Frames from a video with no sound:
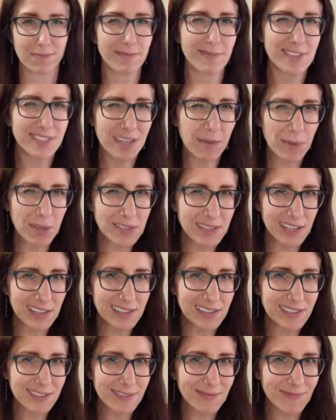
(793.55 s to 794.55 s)
Does that make
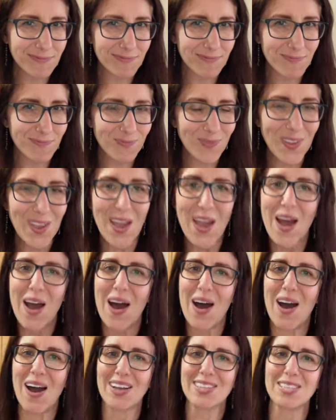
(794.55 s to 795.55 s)
sense?
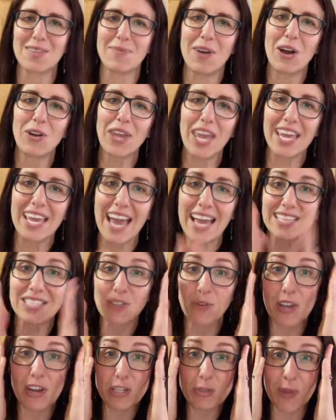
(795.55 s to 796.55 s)
Awesome. Okay, guys,
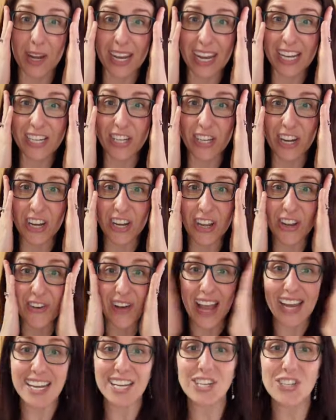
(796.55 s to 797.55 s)
so here's what I need you to do.
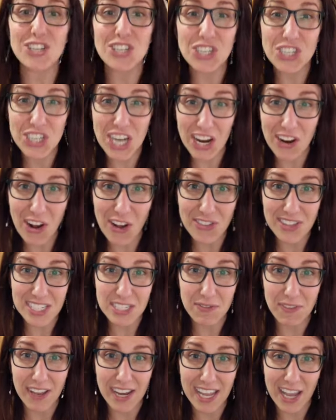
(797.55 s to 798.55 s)
I need you to share out this
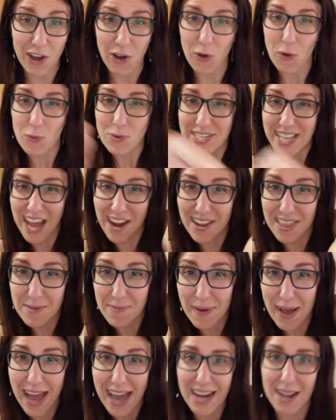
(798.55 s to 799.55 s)
video. Down in the
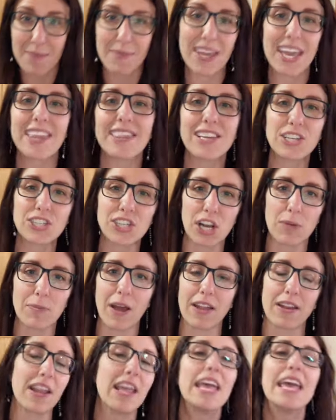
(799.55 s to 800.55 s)
bottom, hit the share
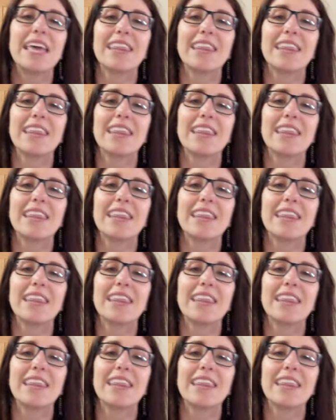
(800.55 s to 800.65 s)
button.